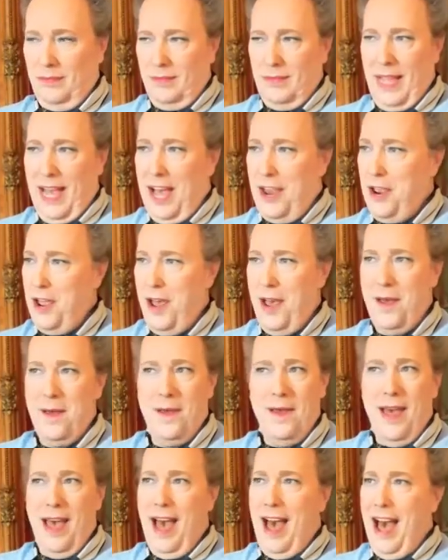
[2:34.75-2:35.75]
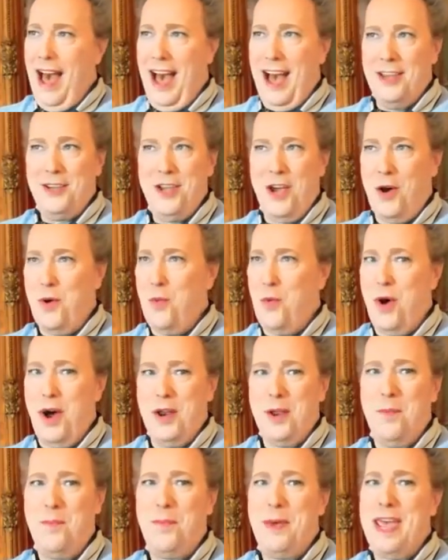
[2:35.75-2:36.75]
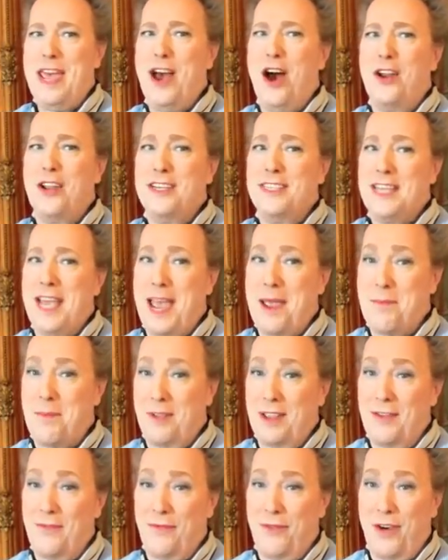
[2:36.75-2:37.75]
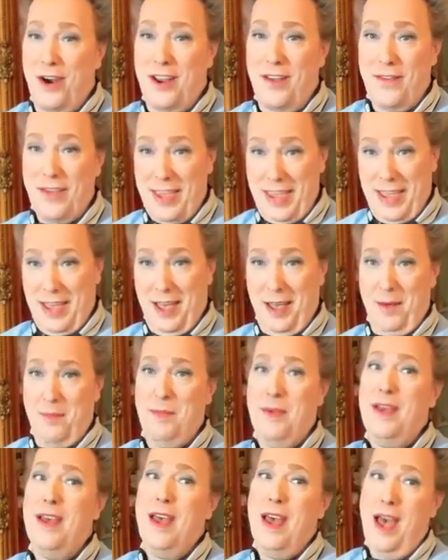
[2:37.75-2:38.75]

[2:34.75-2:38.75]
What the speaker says: I don't want to be on a table in front of him